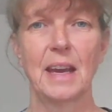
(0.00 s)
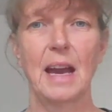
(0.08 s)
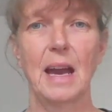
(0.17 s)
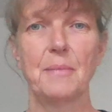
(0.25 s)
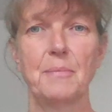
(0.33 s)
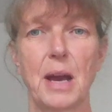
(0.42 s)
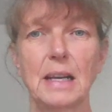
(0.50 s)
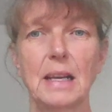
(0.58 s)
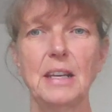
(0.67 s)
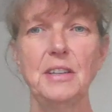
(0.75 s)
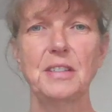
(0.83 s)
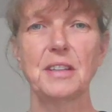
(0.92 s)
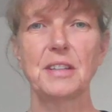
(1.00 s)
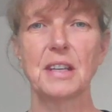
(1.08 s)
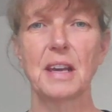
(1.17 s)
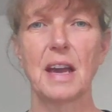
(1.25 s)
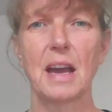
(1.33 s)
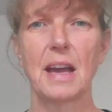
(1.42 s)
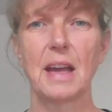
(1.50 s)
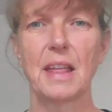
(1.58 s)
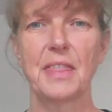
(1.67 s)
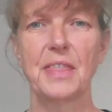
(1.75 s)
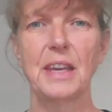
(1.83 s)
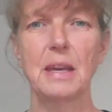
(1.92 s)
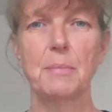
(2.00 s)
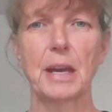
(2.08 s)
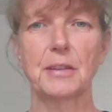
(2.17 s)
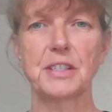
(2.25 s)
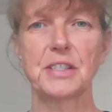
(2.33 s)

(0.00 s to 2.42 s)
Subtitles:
I'd like you to think about